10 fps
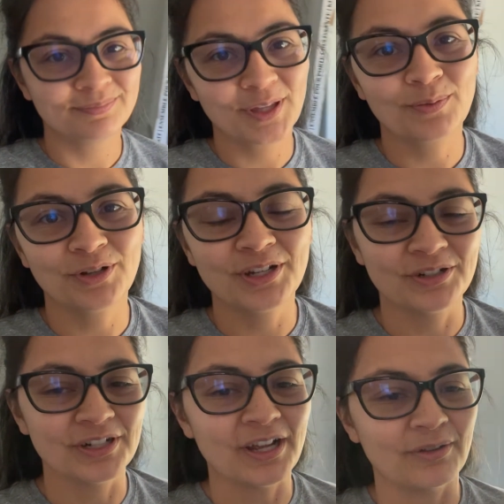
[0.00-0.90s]
we're here
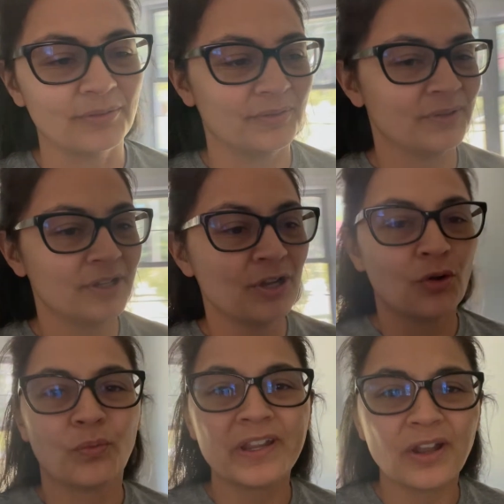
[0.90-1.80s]
now.
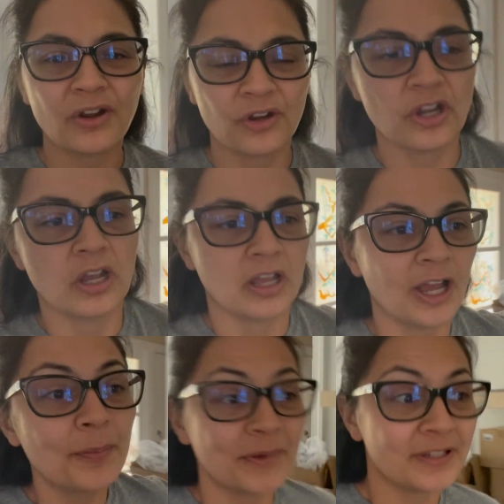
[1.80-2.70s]
We are
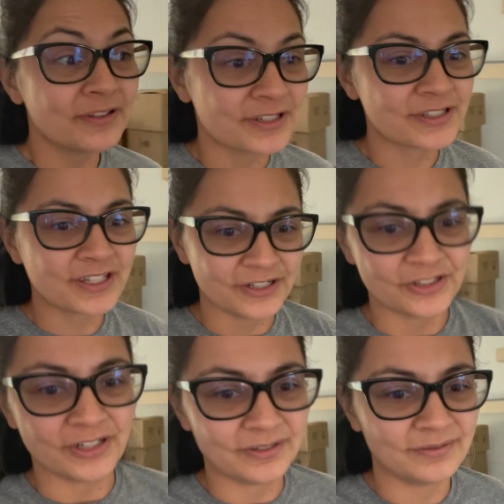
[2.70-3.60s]
up in this
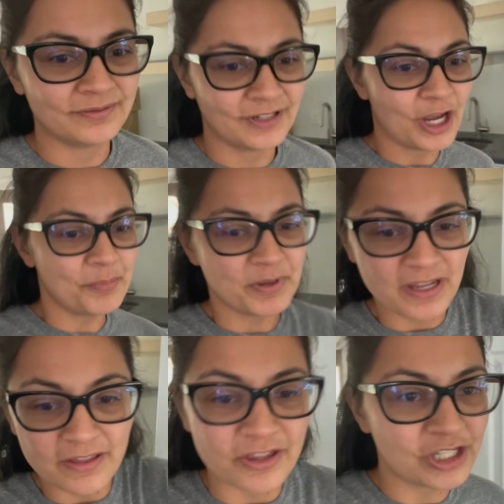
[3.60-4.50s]
kitchen, up
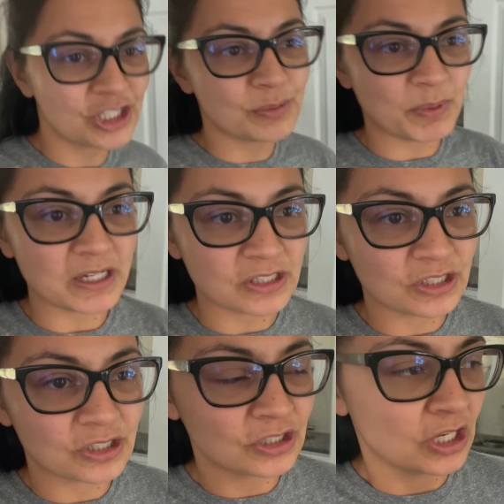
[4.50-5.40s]
in this
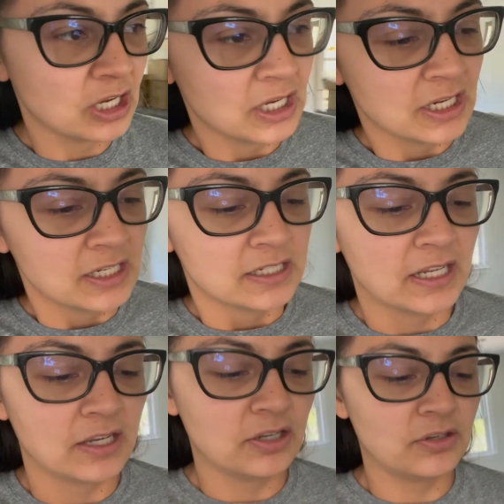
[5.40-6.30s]
space.
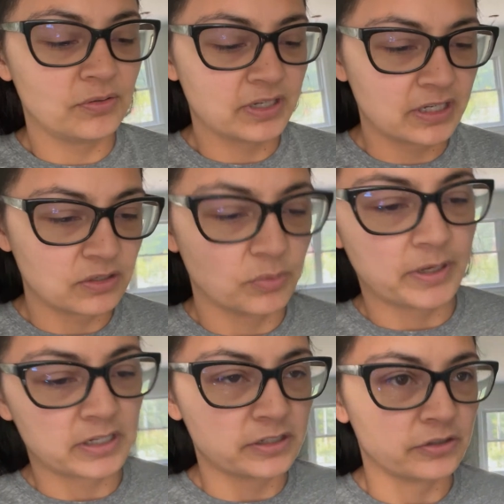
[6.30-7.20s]
Now I gotta go
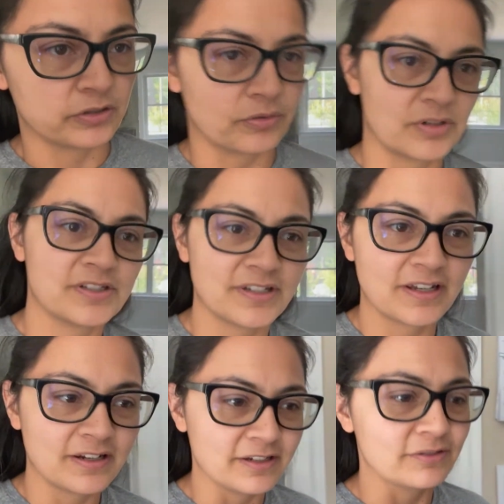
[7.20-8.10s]
back in here though, because I
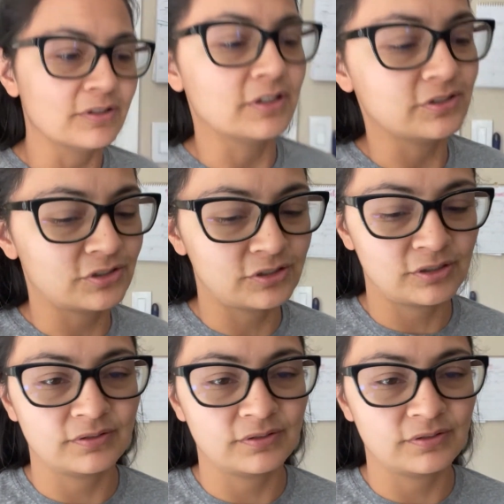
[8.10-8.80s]
gotta eat lunch.